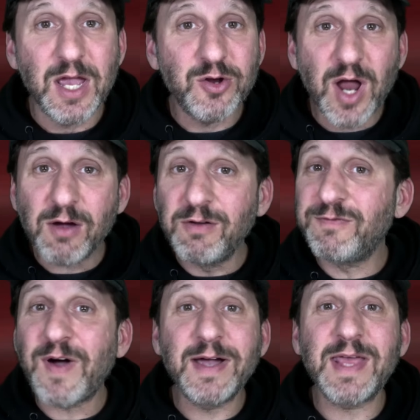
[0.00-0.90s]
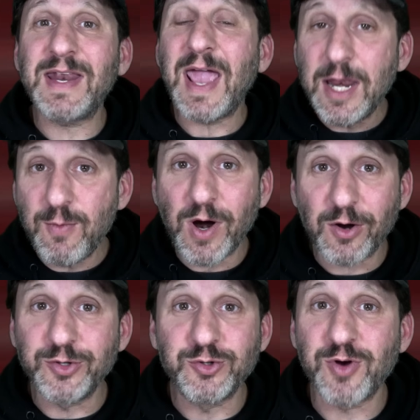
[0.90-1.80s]
You're not going to find that
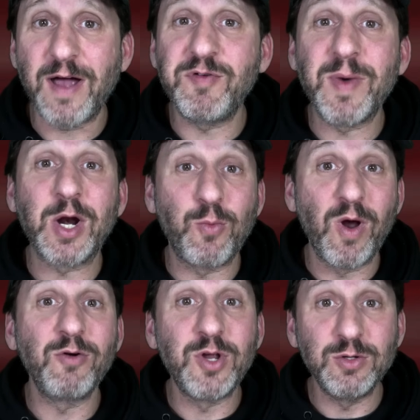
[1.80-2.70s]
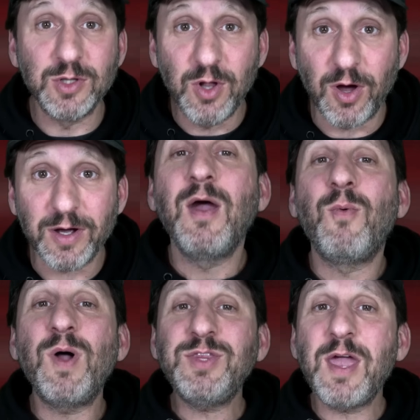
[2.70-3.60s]
anywhere on your drive no matter where you look.
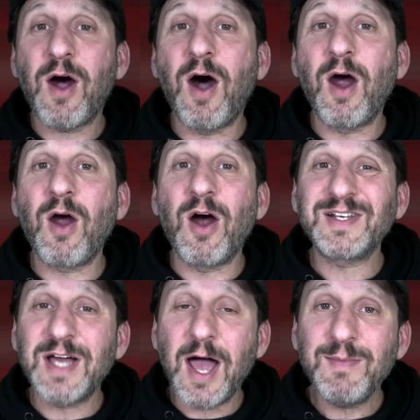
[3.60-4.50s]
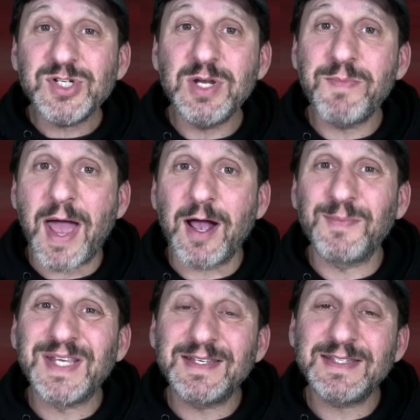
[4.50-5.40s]
What they are are Time Machine
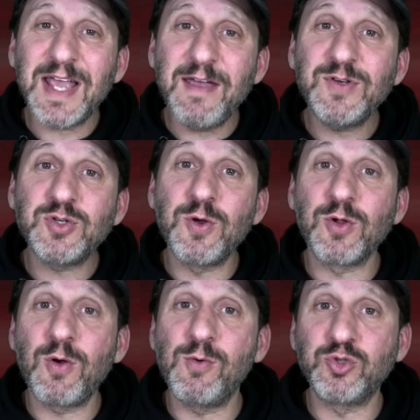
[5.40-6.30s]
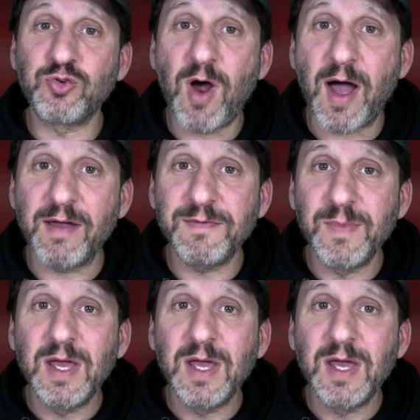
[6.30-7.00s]
backups saved to your local drive.